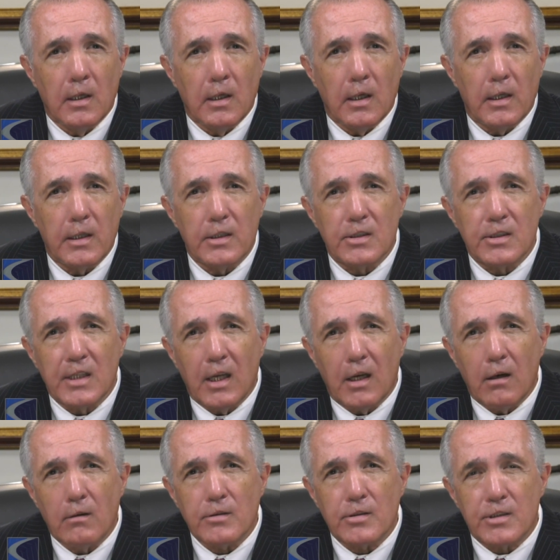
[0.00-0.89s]
And he's
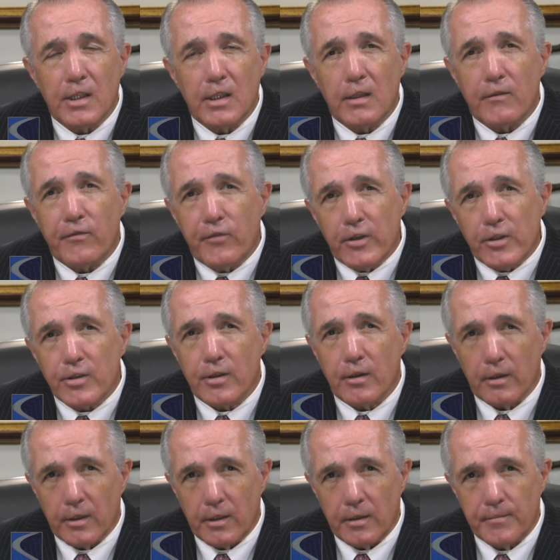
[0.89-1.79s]
now said
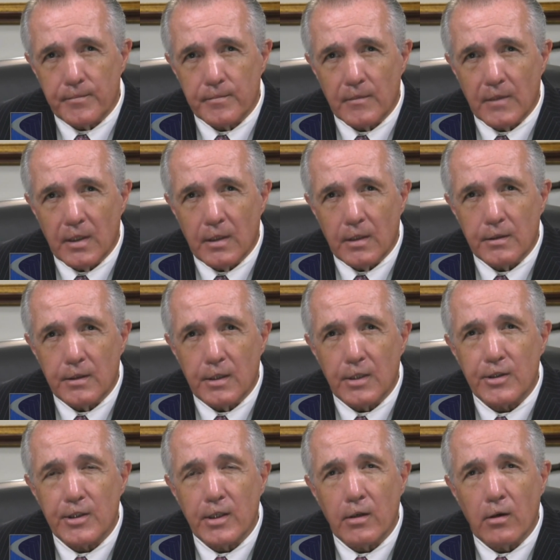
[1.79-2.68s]
officially
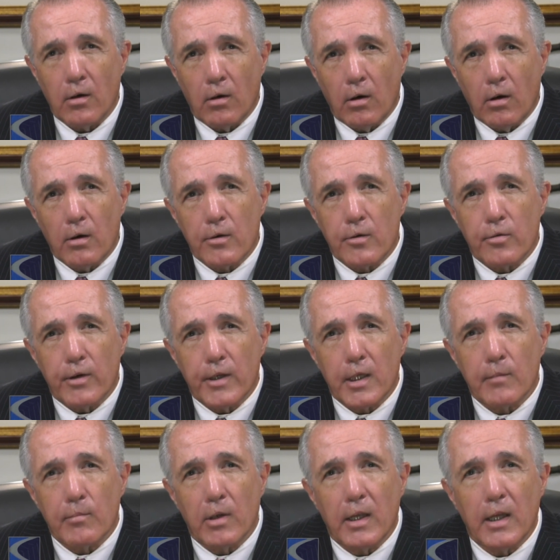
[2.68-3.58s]
that there are
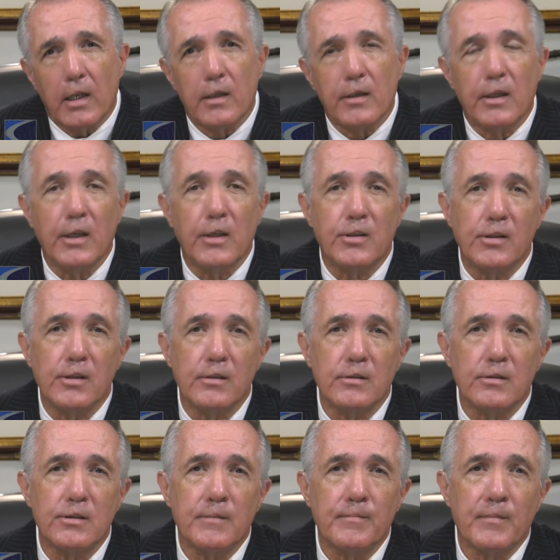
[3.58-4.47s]
credible
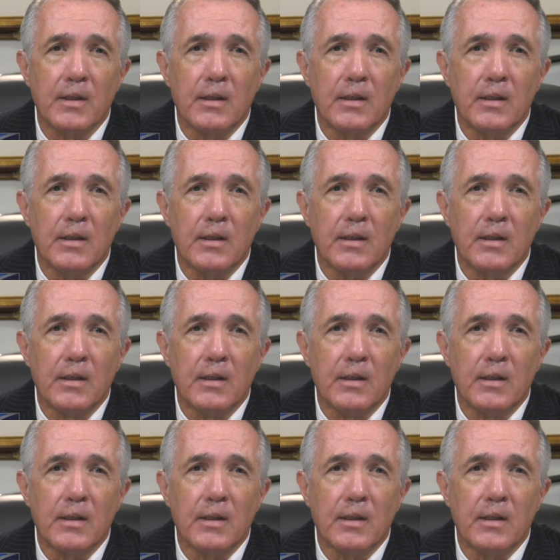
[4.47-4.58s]
allegations